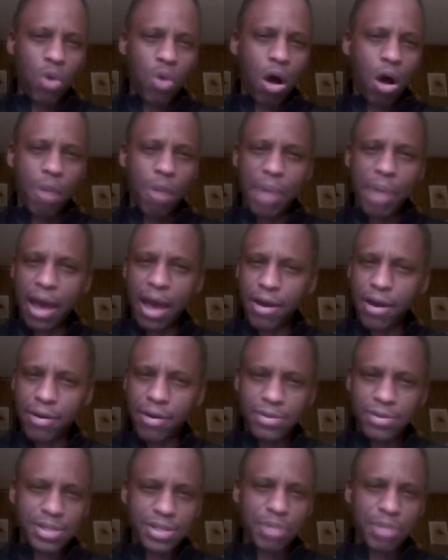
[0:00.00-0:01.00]

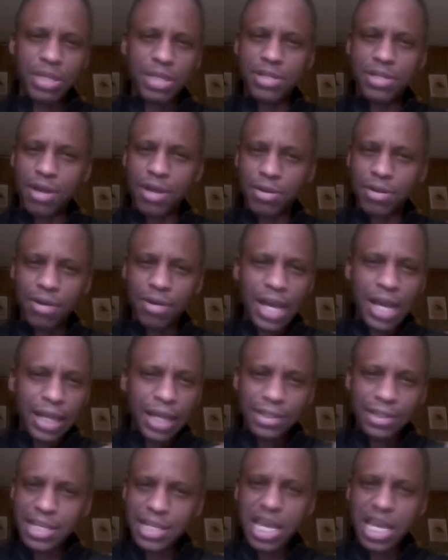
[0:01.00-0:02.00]
Wallbanger and some of these other
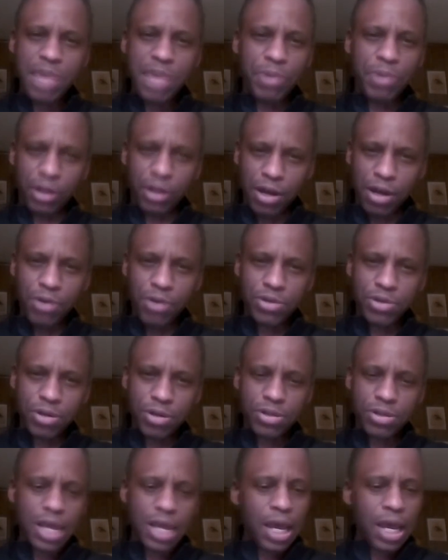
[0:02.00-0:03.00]
deep
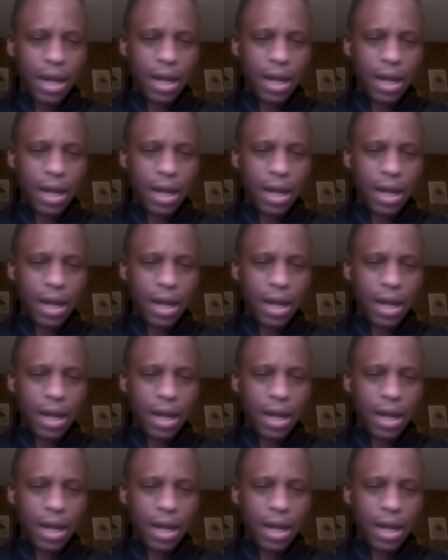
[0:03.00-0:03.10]
closers.